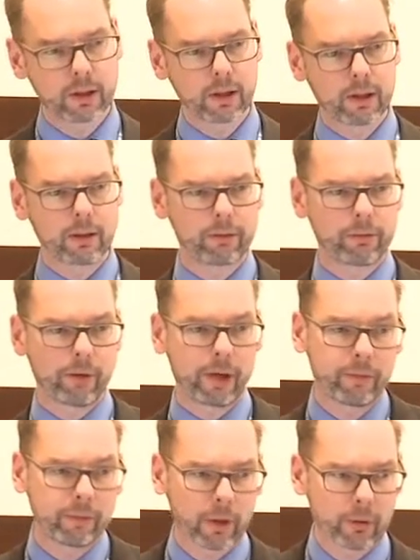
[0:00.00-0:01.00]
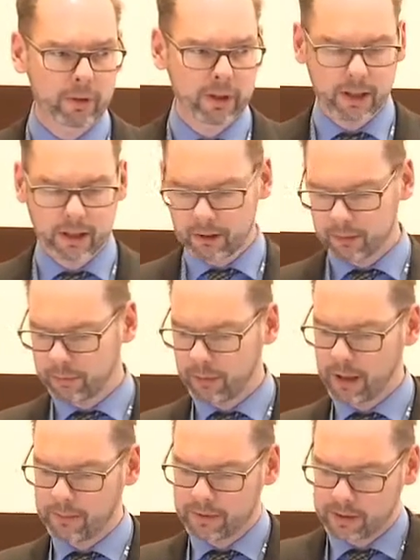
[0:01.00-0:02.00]
The free-floating,
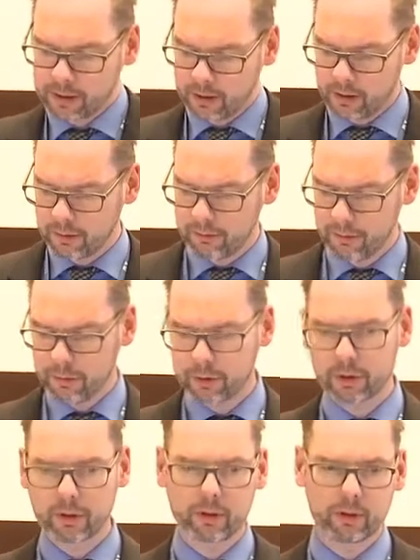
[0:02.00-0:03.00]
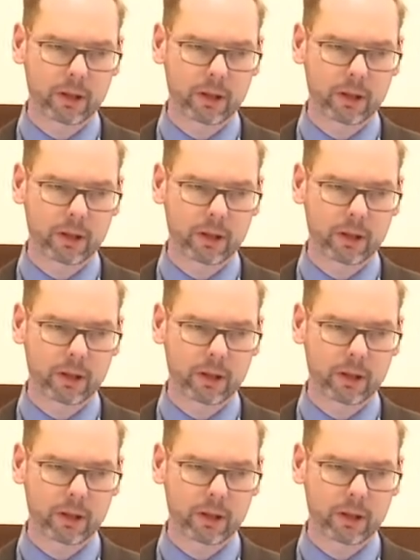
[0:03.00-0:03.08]
perhaps in the future,